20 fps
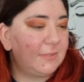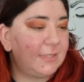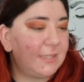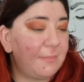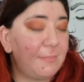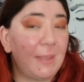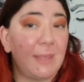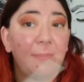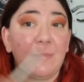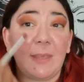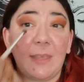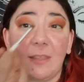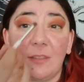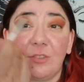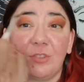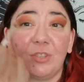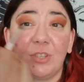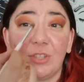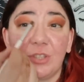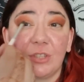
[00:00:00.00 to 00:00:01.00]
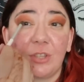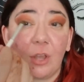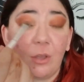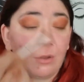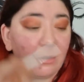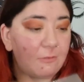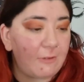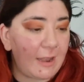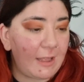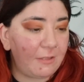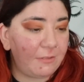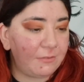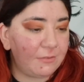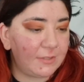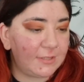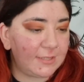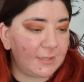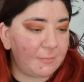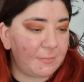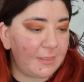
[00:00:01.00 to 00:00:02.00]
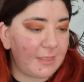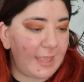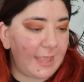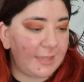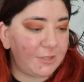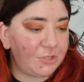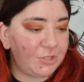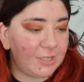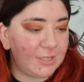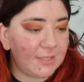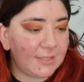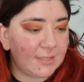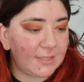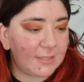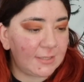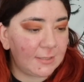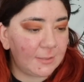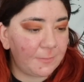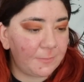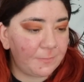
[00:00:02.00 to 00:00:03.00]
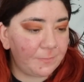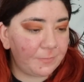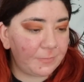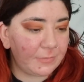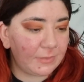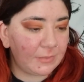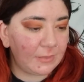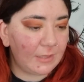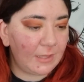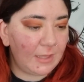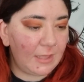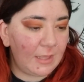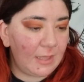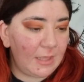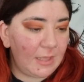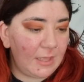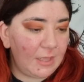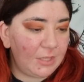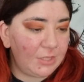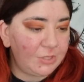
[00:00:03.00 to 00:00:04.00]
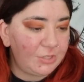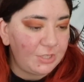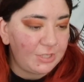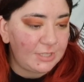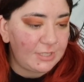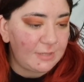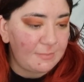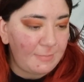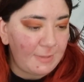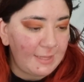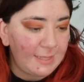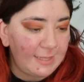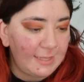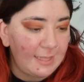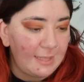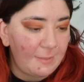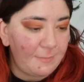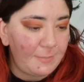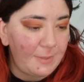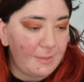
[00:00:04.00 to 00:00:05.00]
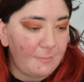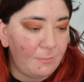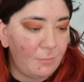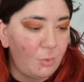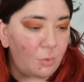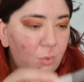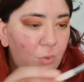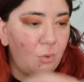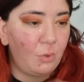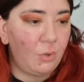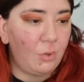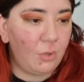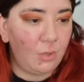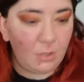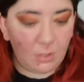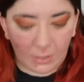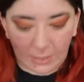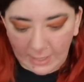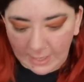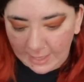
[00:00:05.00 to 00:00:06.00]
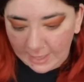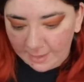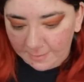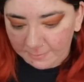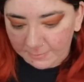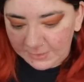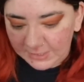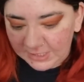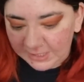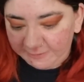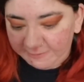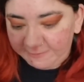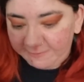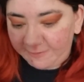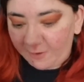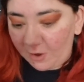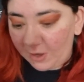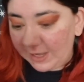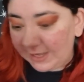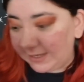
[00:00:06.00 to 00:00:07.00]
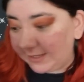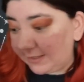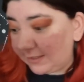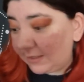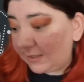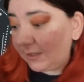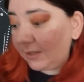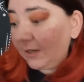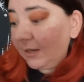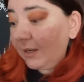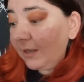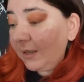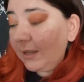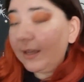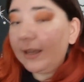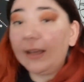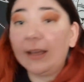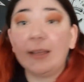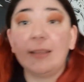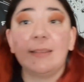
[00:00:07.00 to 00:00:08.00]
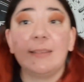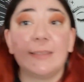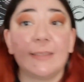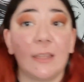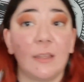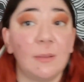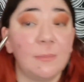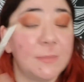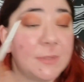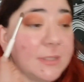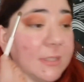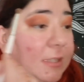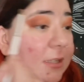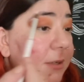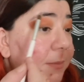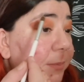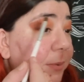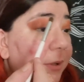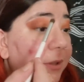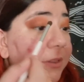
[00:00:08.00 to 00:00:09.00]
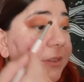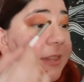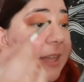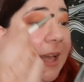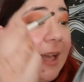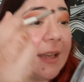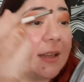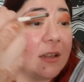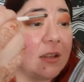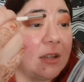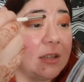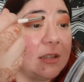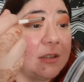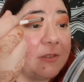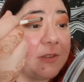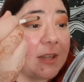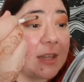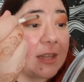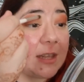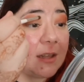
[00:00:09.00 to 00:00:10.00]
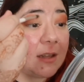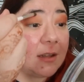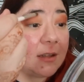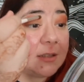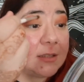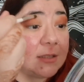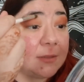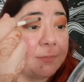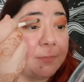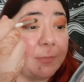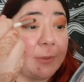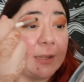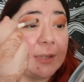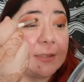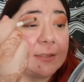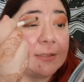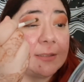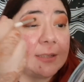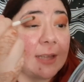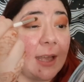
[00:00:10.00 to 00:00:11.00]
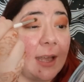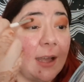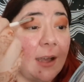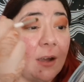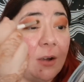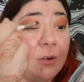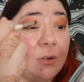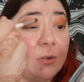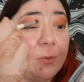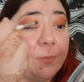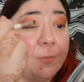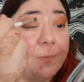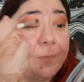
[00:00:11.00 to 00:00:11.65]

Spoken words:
maybe just go around some of the edges, just to make it a bit more defined. And so I'm just gonna put that kind of here to blend it out,